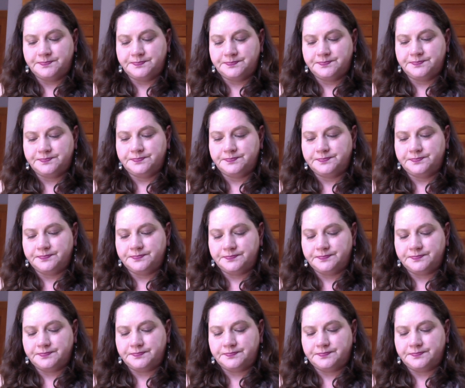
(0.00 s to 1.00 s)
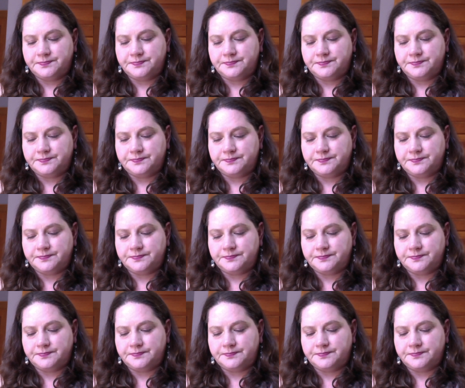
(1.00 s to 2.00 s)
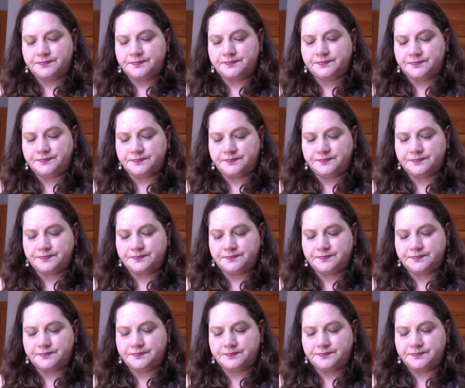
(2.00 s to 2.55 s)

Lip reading: (silence)